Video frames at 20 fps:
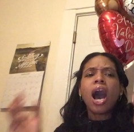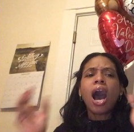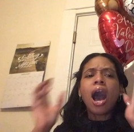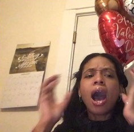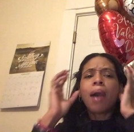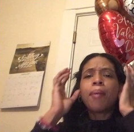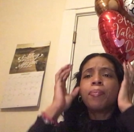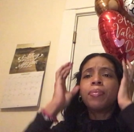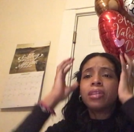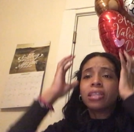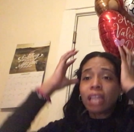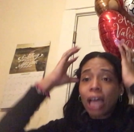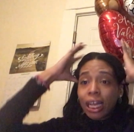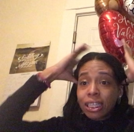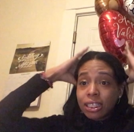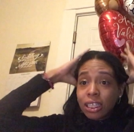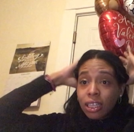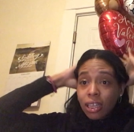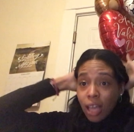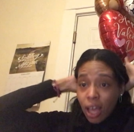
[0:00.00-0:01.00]

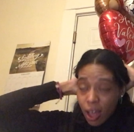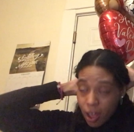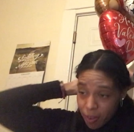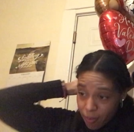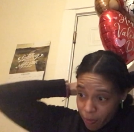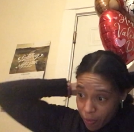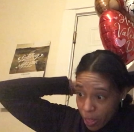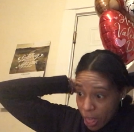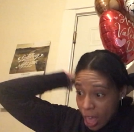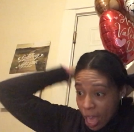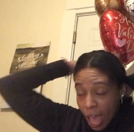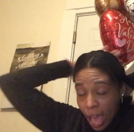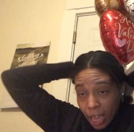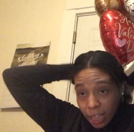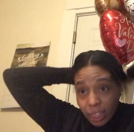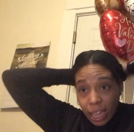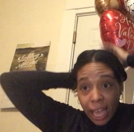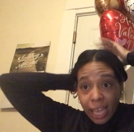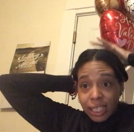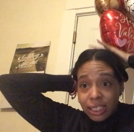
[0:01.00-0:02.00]
Lots of love,
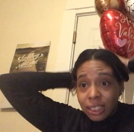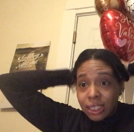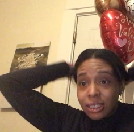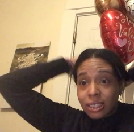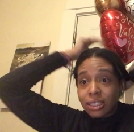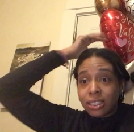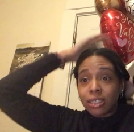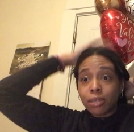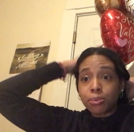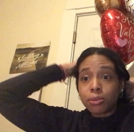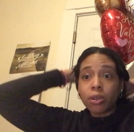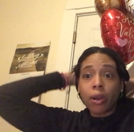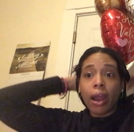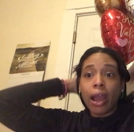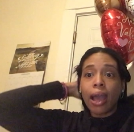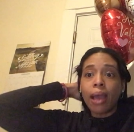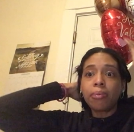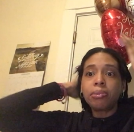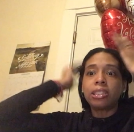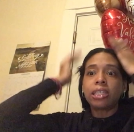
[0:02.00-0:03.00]
likes, and
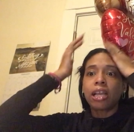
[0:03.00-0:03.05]
subscribes.